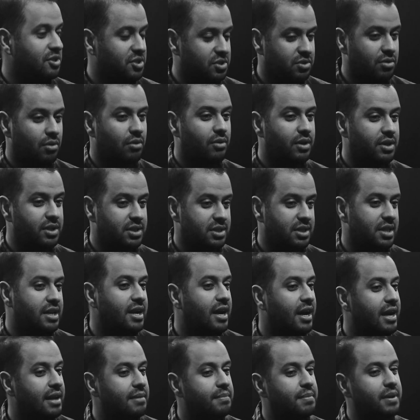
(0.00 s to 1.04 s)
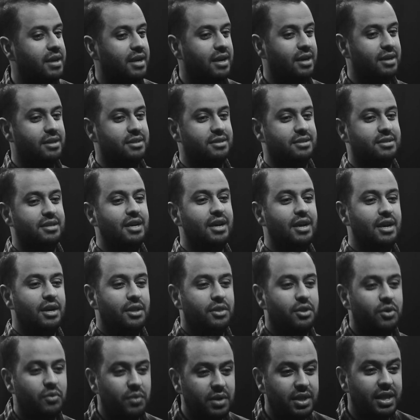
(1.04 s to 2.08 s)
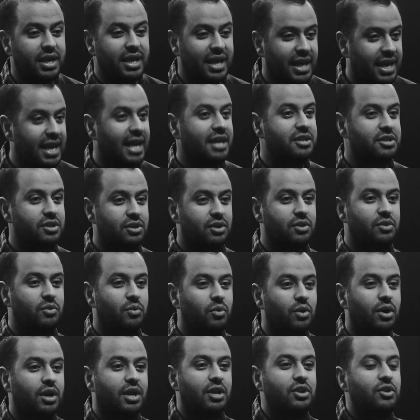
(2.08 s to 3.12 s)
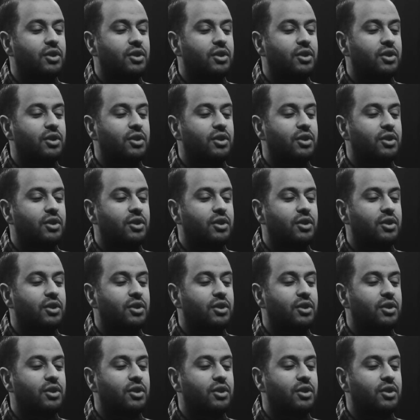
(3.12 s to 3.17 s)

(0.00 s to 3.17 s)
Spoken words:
the stories tonight because they're really connected to the work.